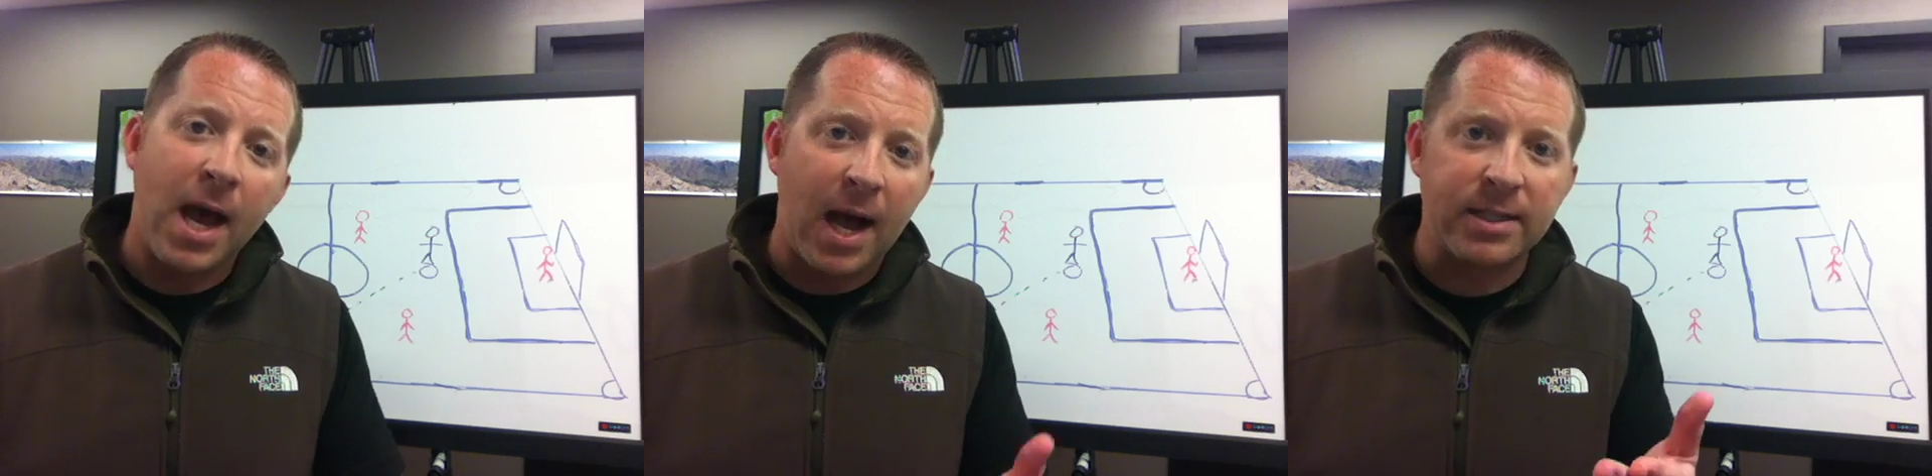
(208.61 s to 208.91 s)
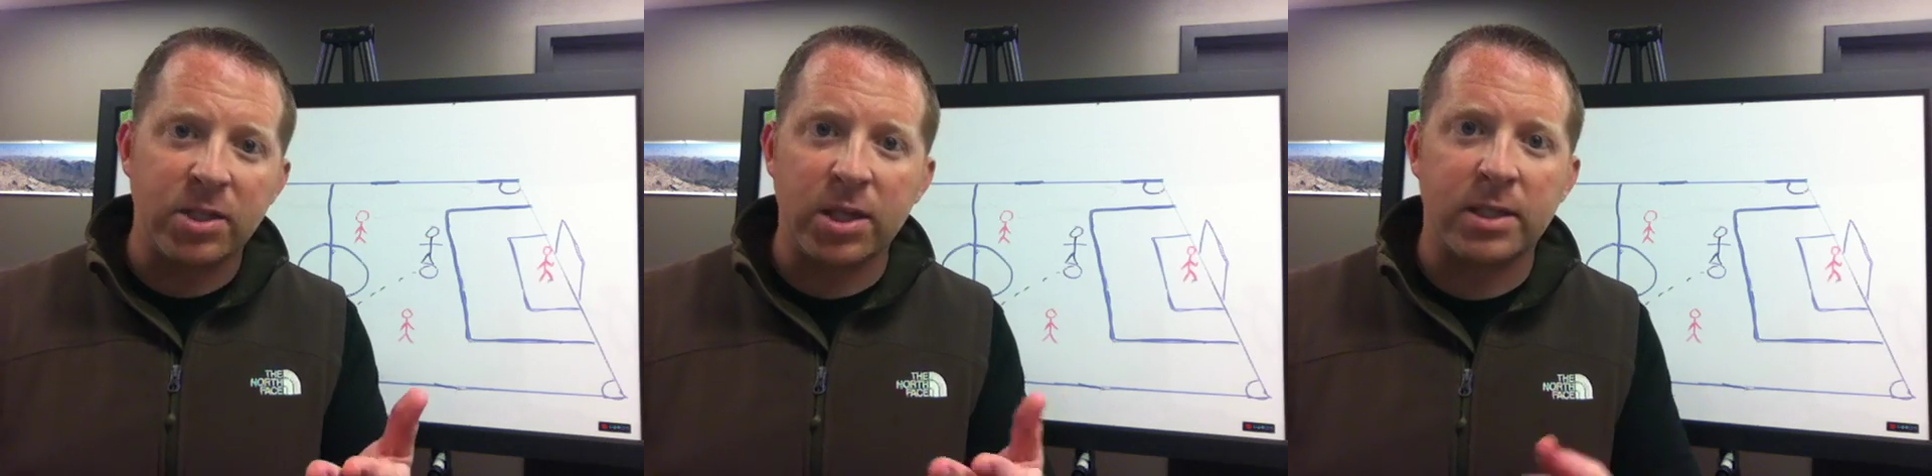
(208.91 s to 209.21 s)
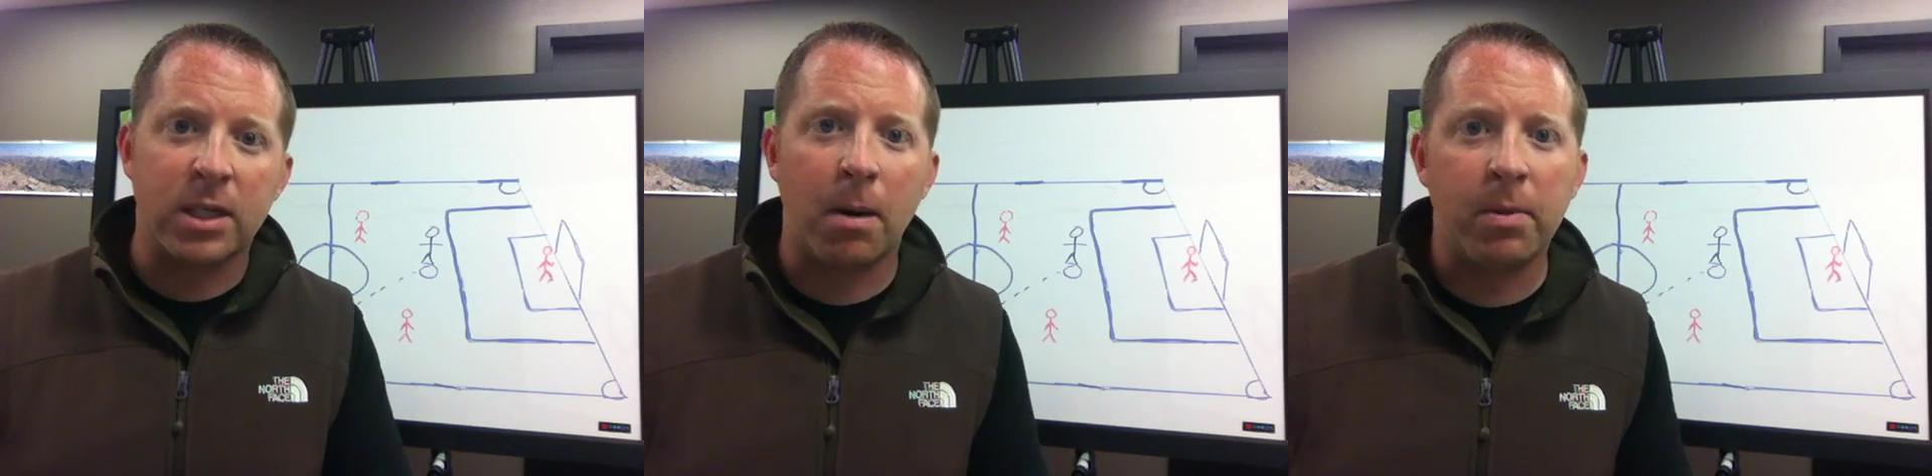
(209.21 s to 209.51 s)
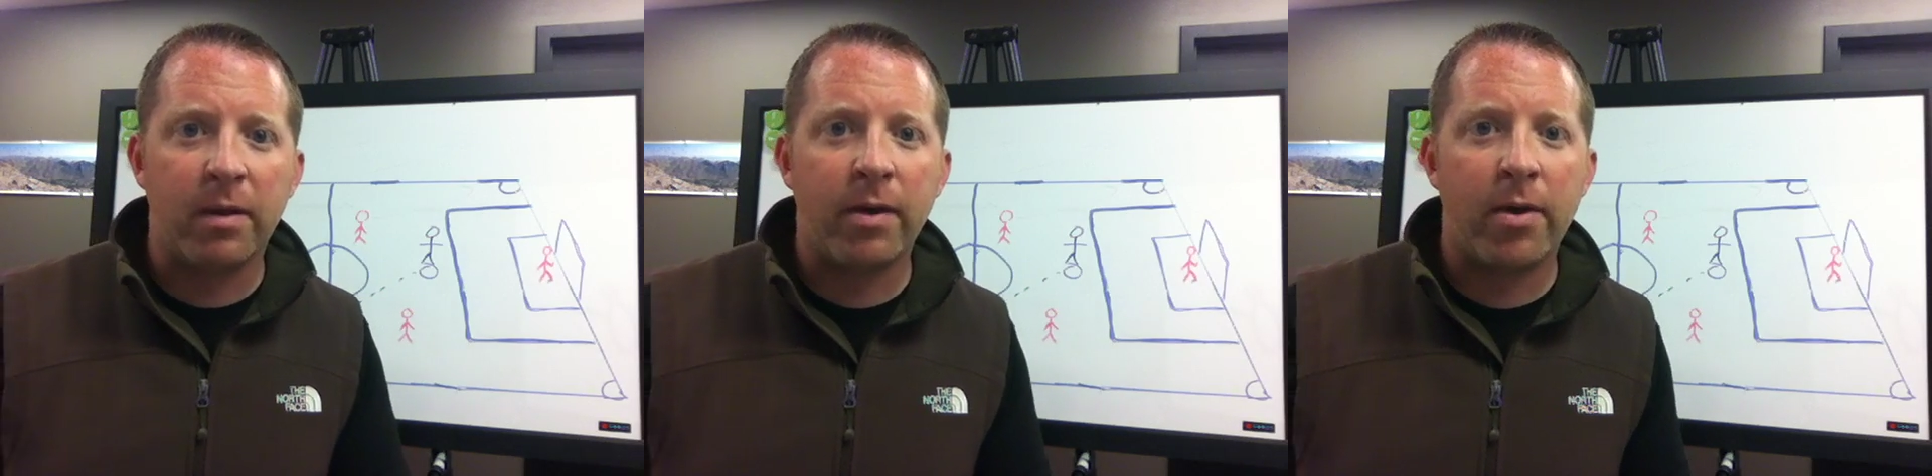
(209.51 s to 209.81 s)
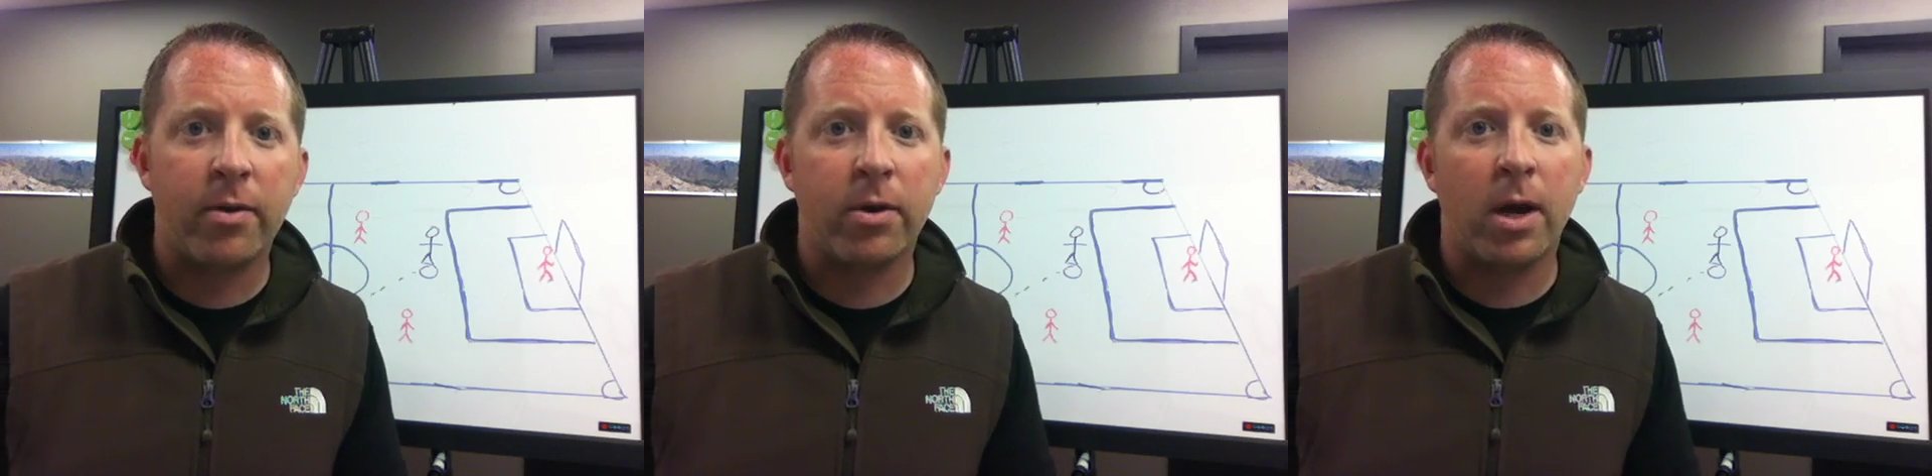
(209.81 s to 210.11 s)
I suggest a couple of
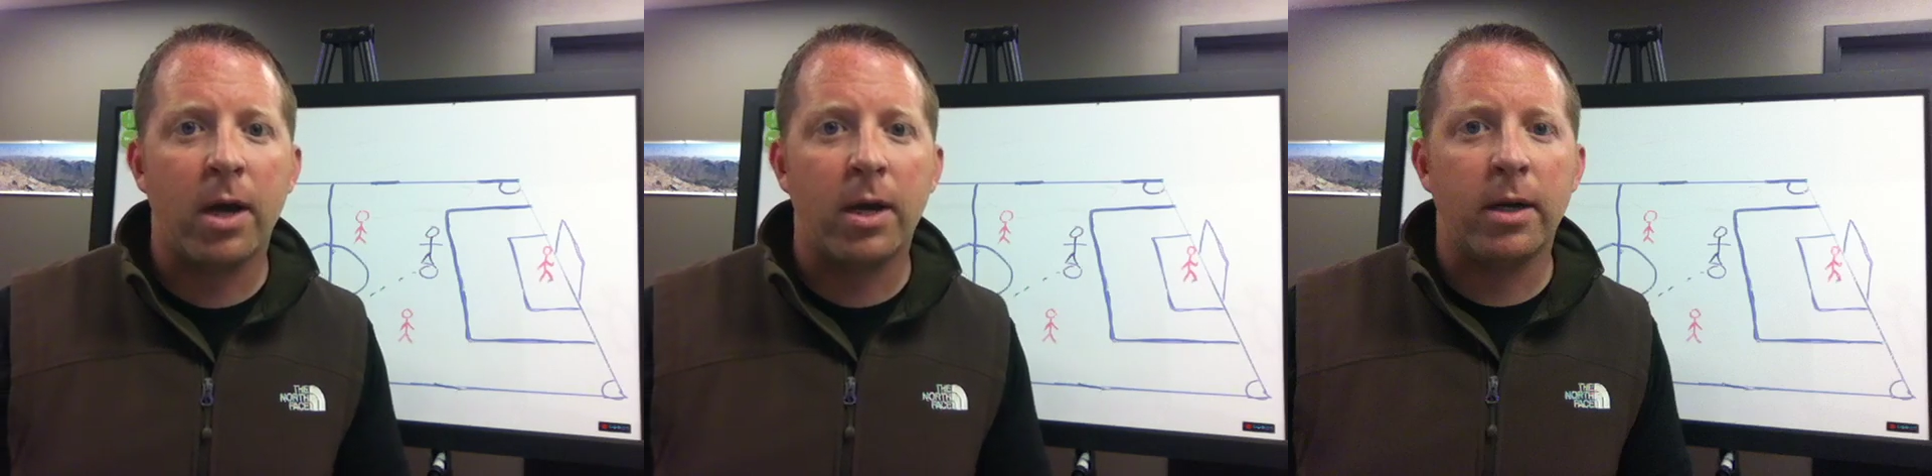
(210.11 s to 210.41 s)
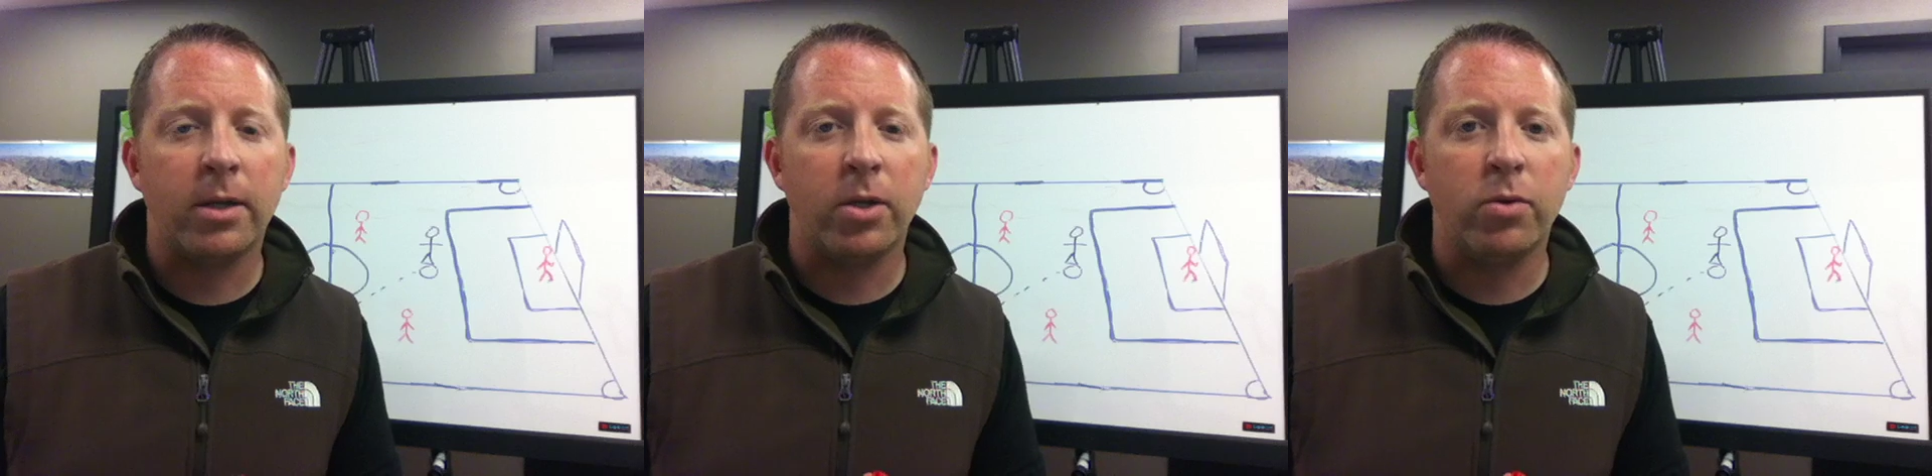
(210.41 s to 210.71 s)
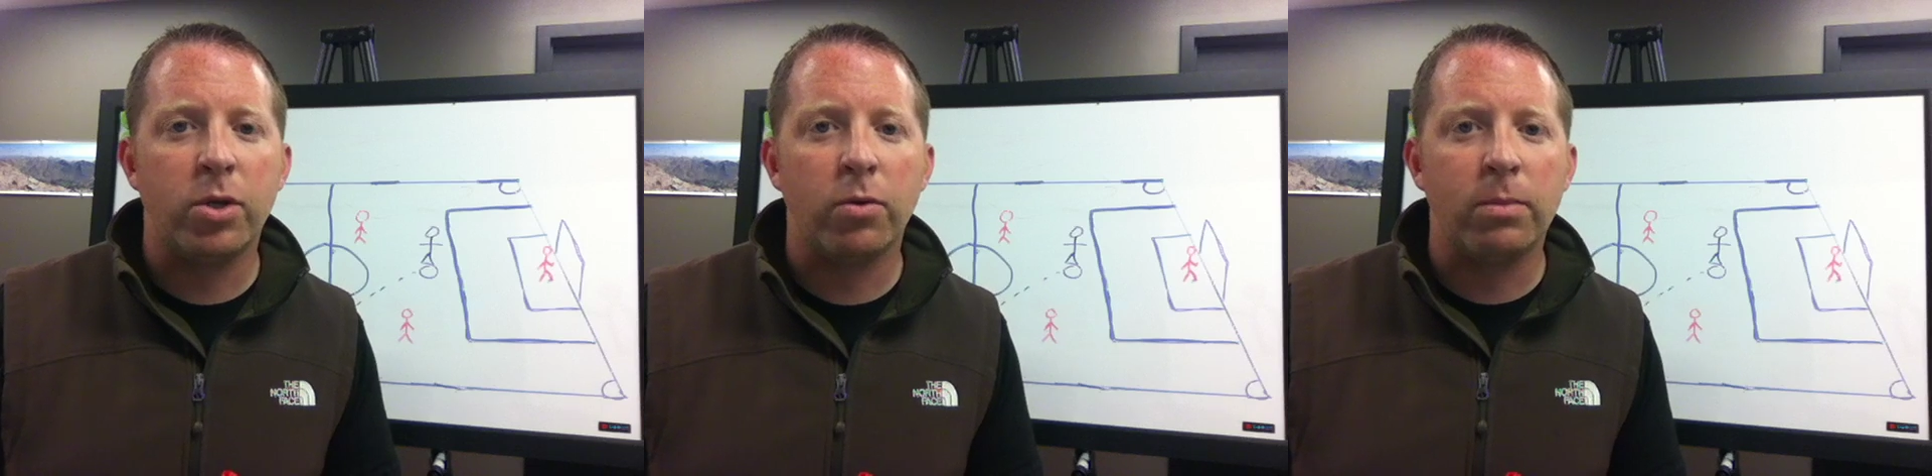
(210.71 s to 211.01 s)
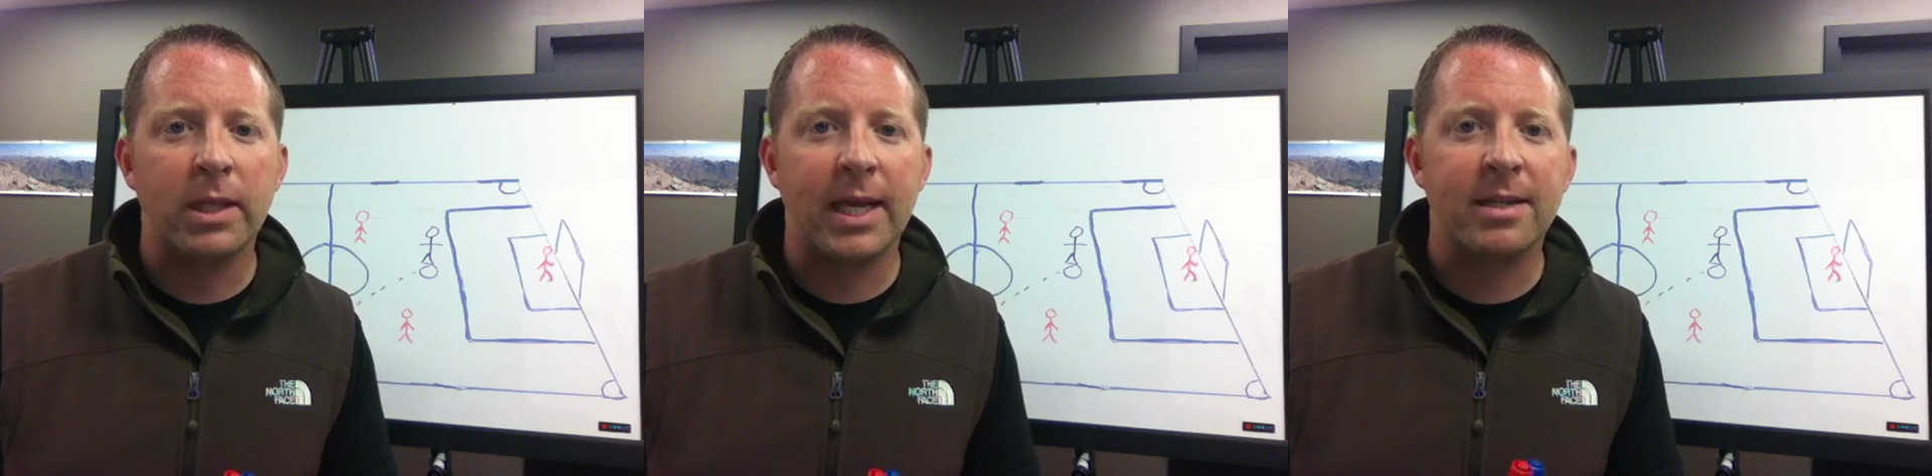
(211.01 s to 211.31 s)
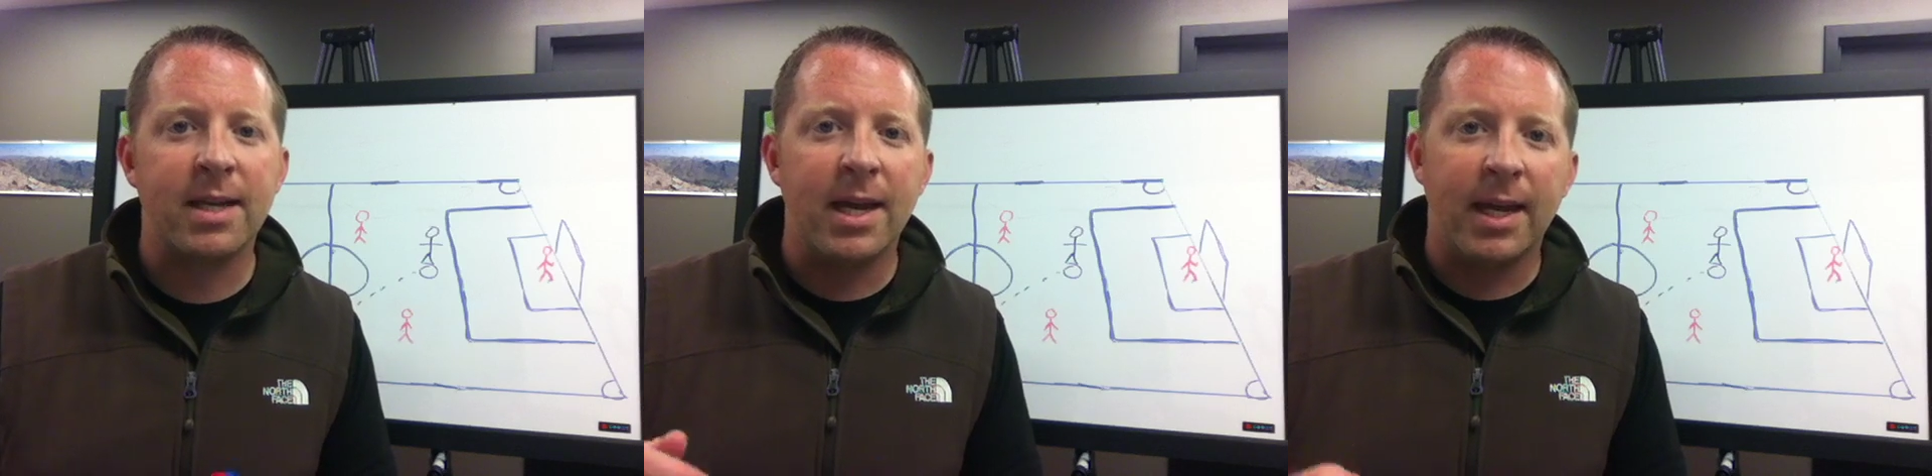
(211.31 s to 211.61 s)
other YouTube
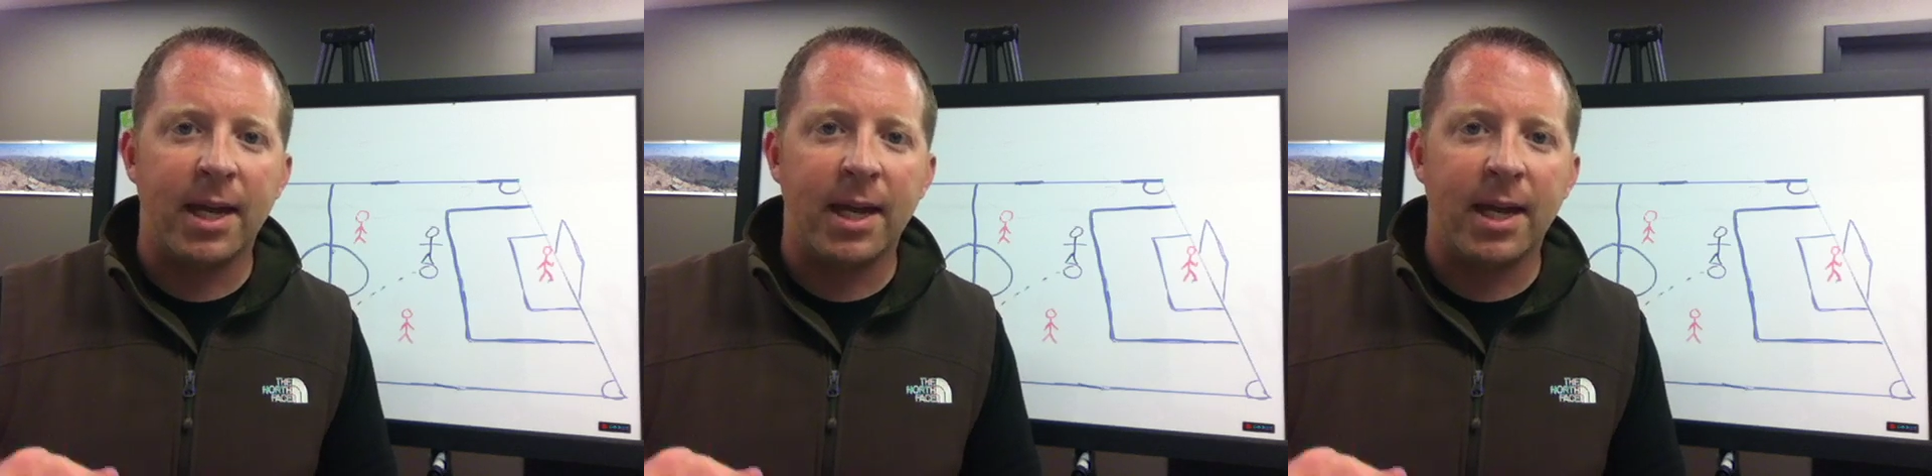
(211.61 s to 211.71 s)
links